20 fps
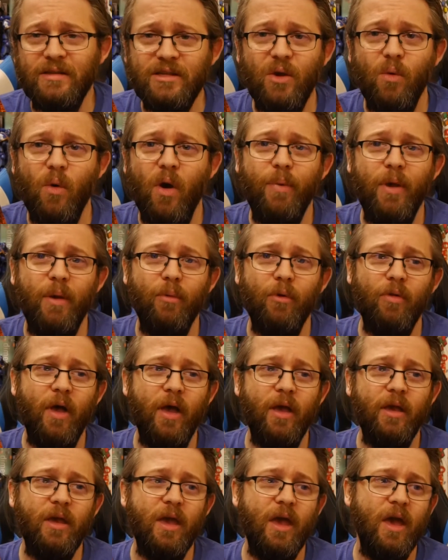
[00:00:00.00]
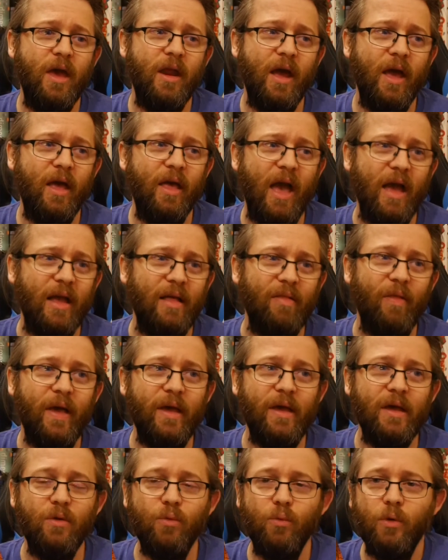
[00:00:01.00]
see why people like it. I
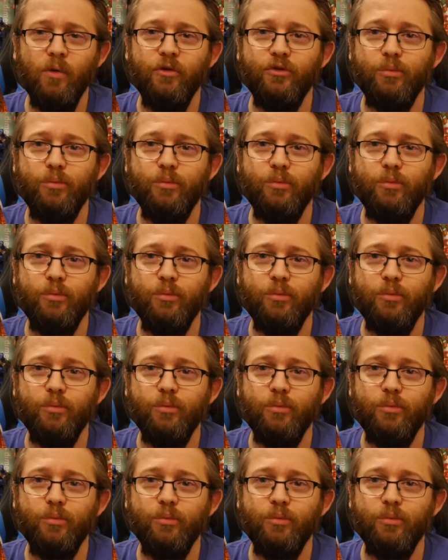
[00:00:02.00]
like it in really